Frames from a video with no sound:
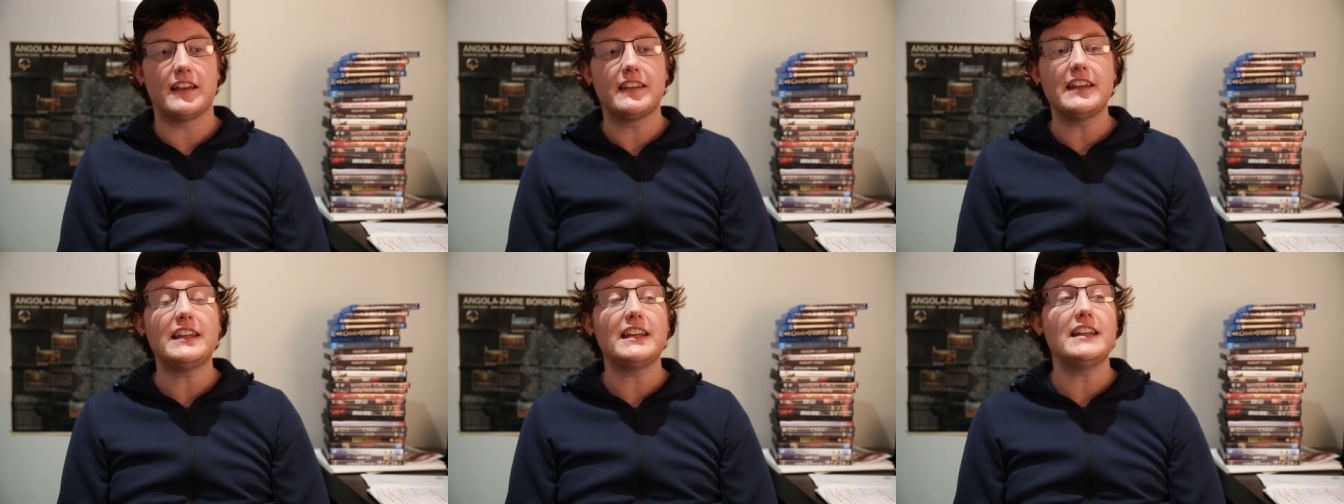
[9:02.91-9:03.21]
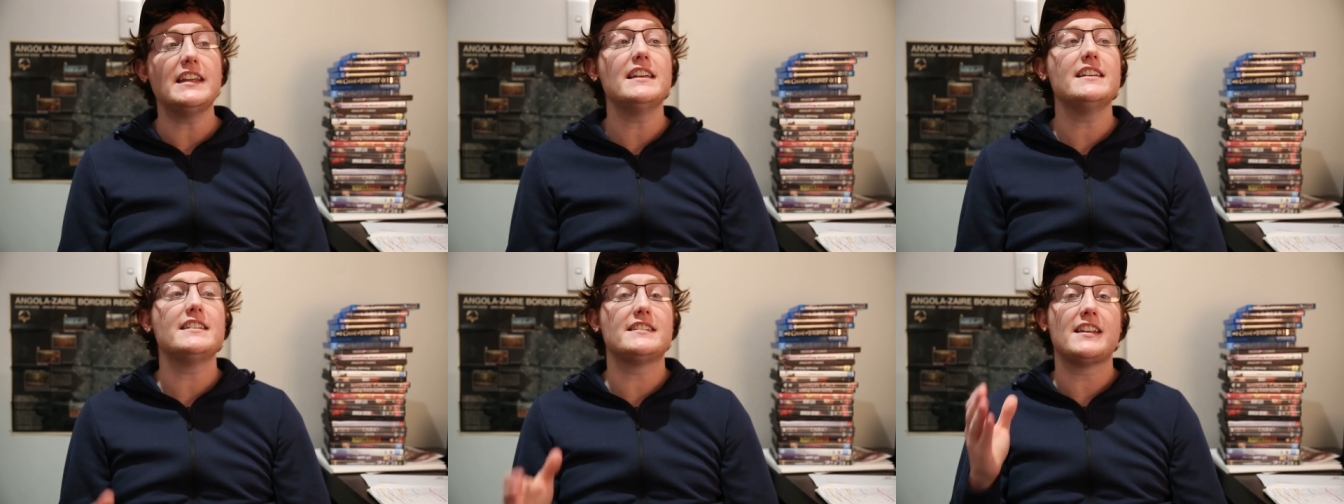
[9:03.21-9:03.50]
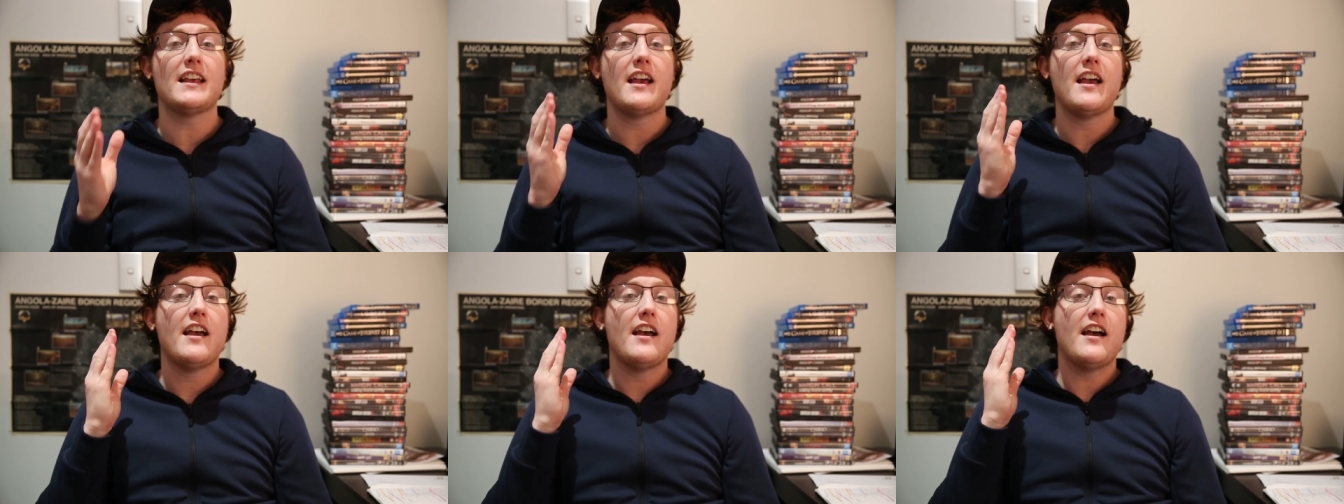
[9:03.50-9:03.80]
I think he
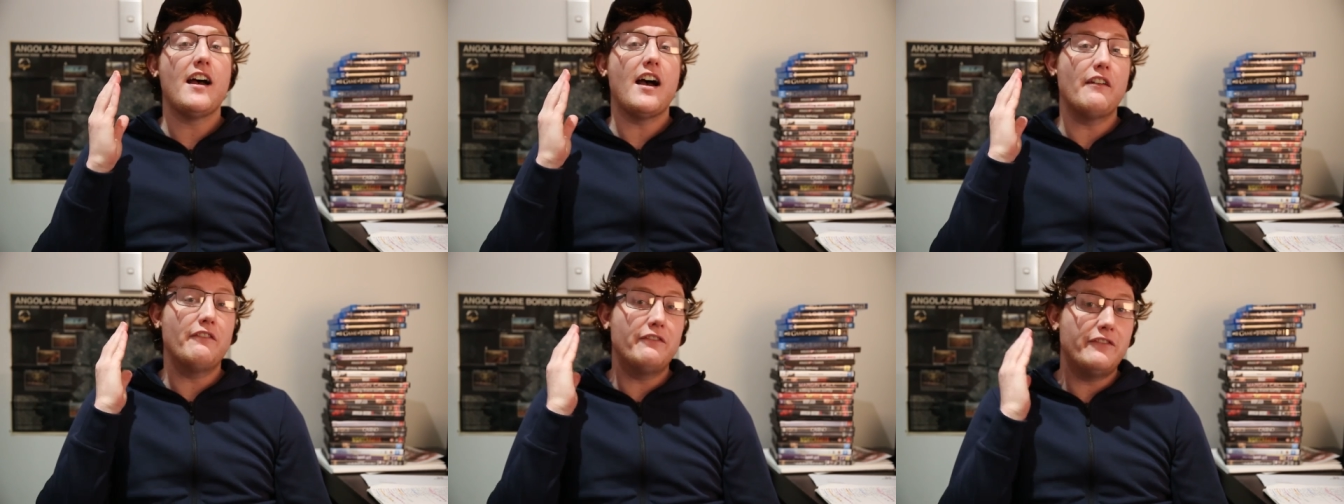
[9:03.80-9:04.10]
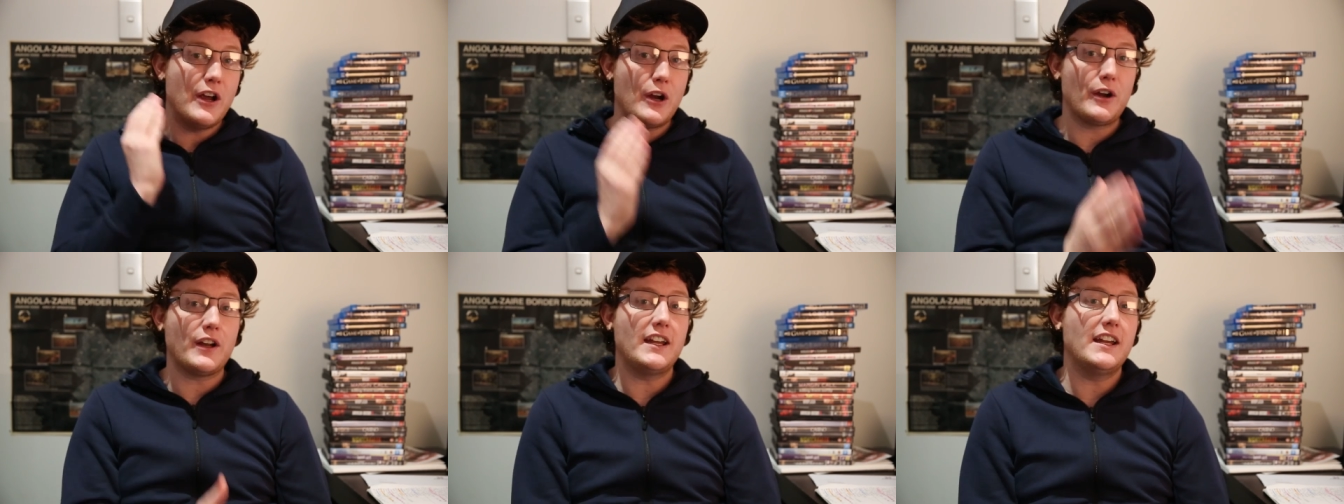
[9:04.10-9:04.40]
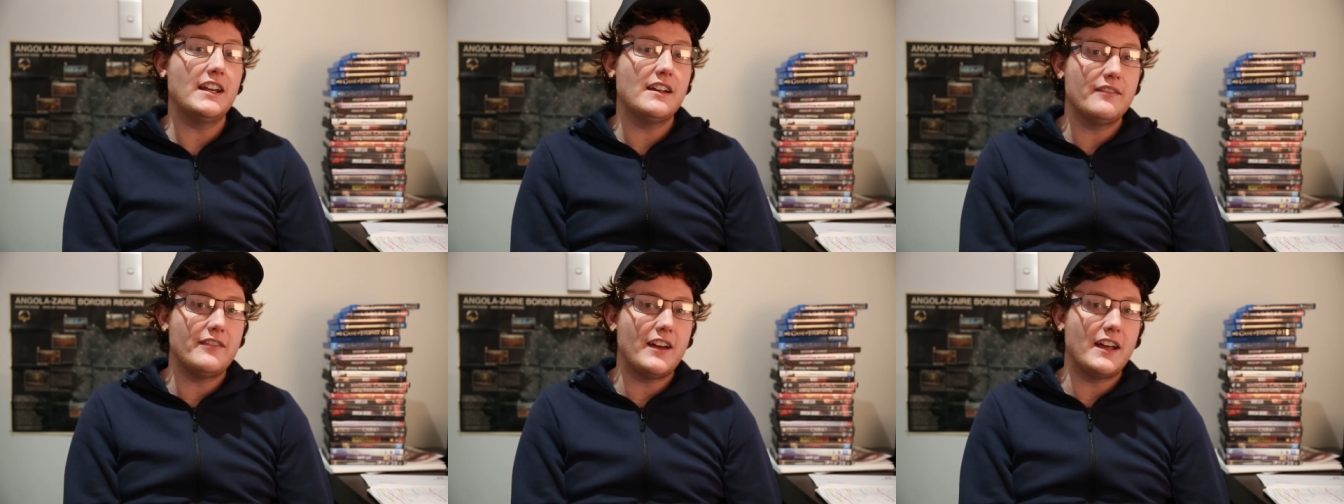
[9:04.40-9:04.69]
is a
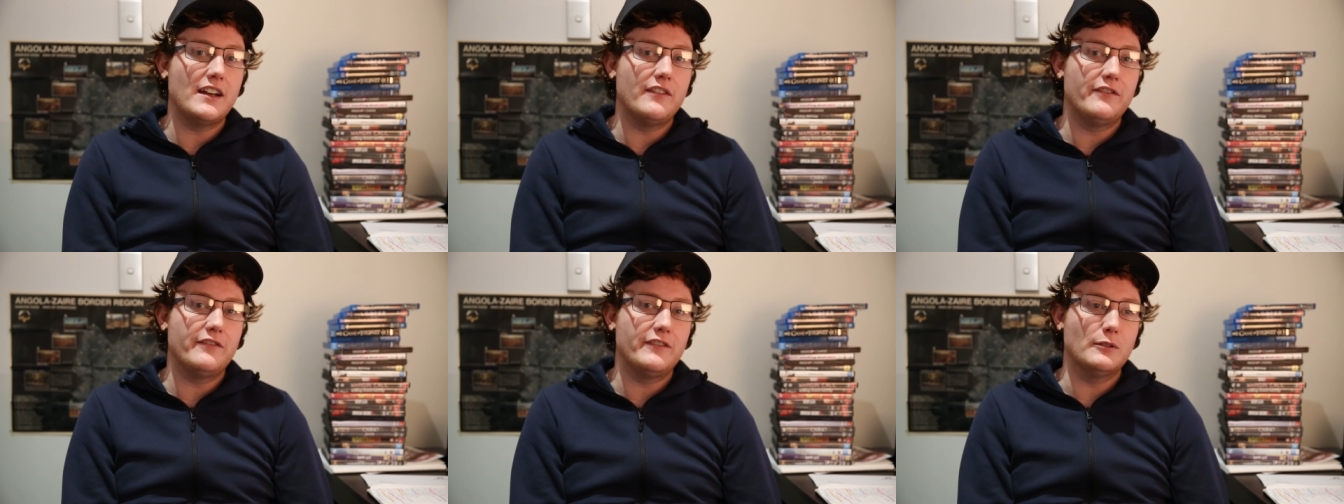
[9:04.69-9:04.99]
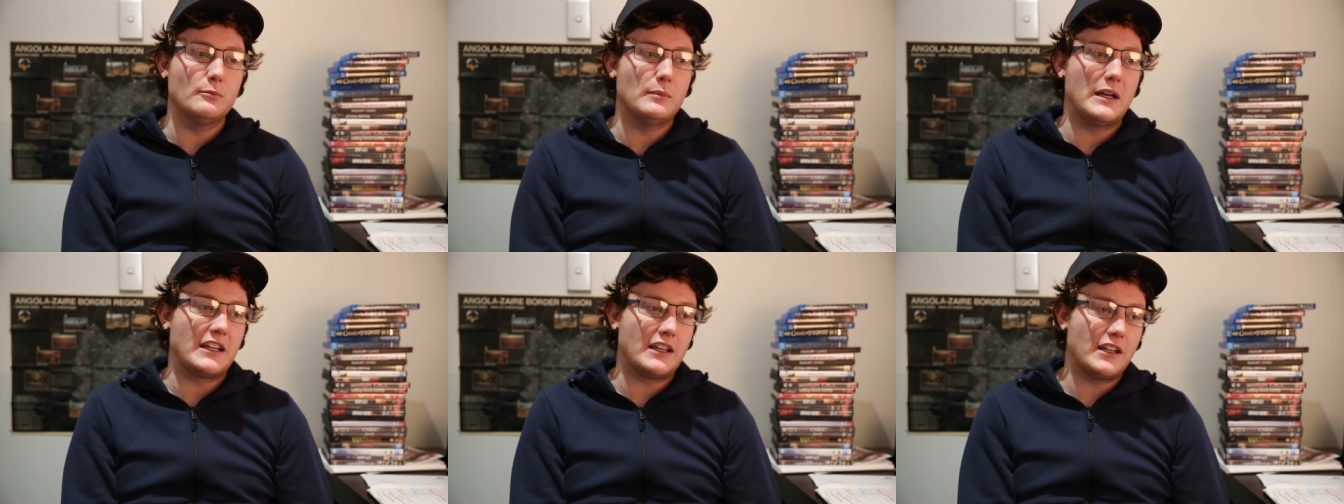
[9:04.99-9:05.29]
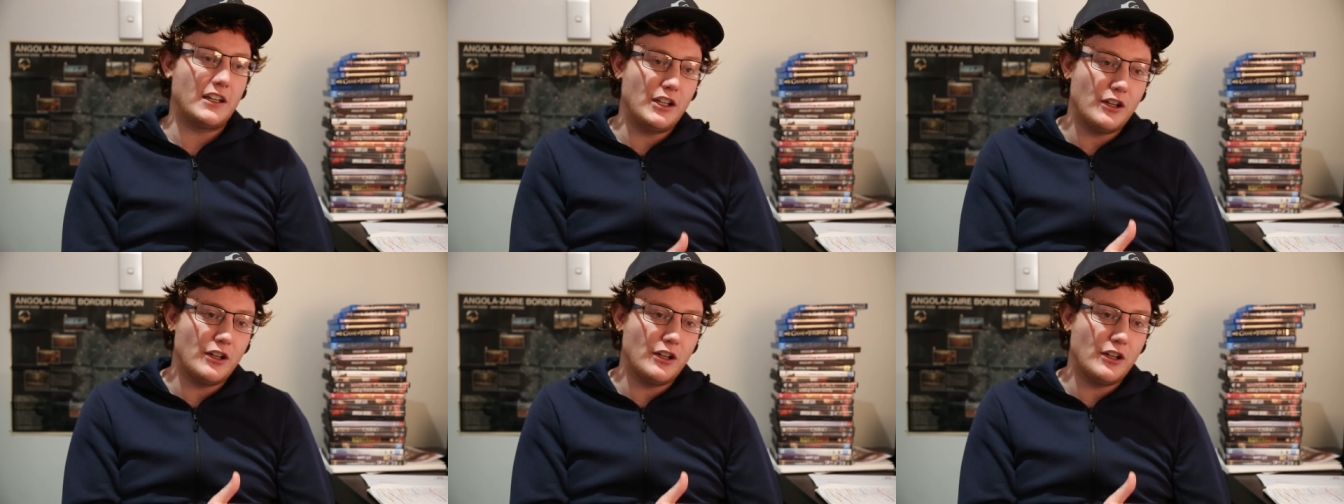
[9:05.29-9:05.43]
very innovative filmmaker.